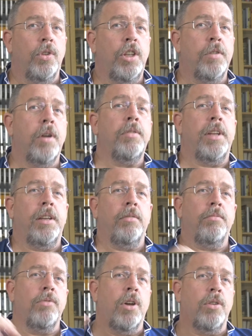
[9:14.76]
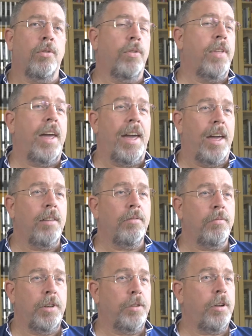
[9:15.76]
you only know you're there
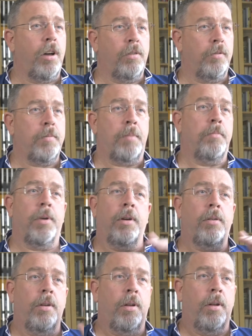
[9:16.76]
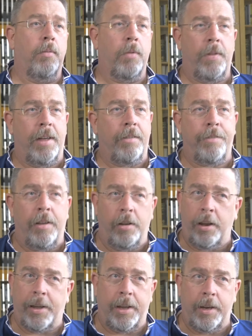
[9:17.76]
when you can't remember what that felt
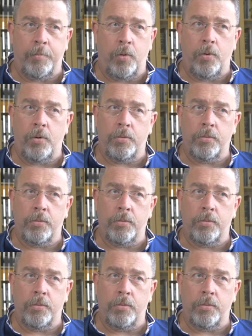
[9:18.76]
like anymore.